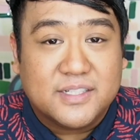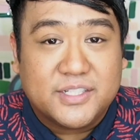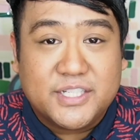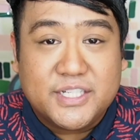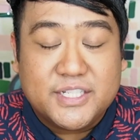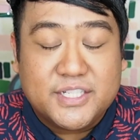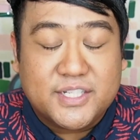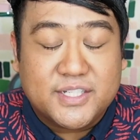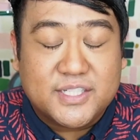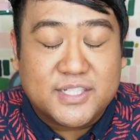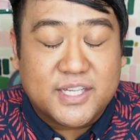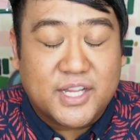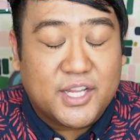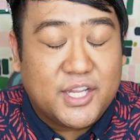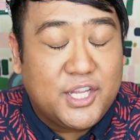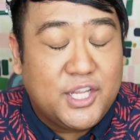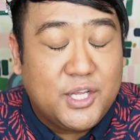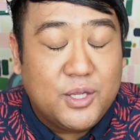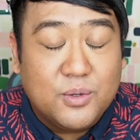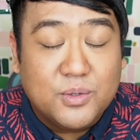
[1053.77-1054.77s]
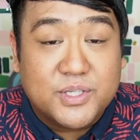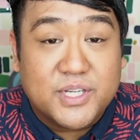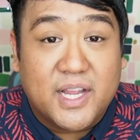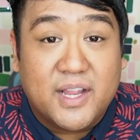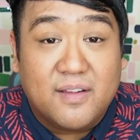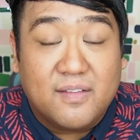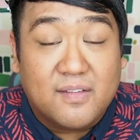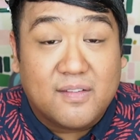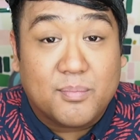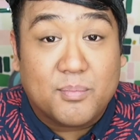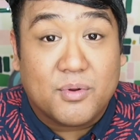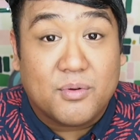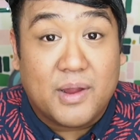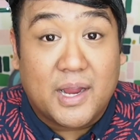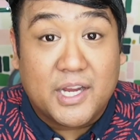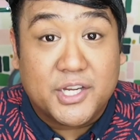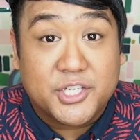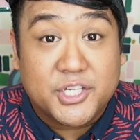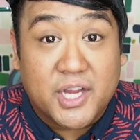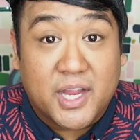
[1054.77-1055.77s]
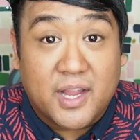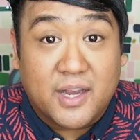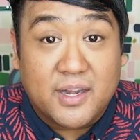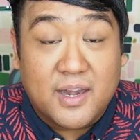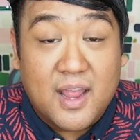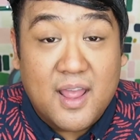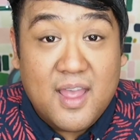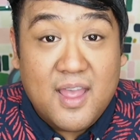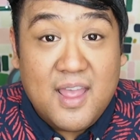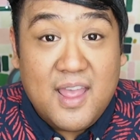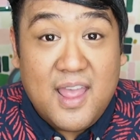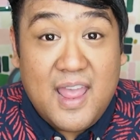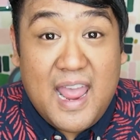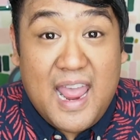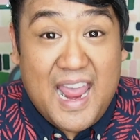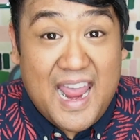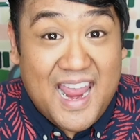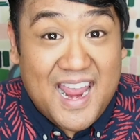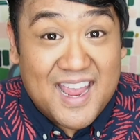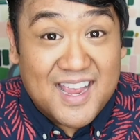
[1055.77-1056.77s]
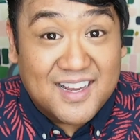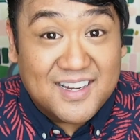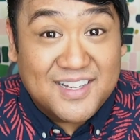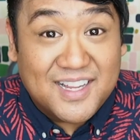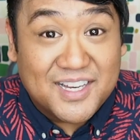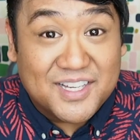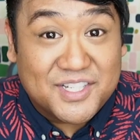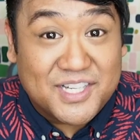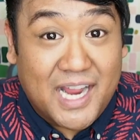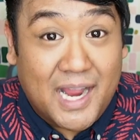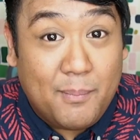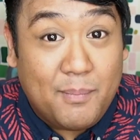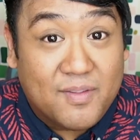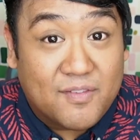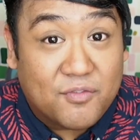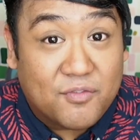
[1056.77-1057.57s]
she's just a huge inspiration. And James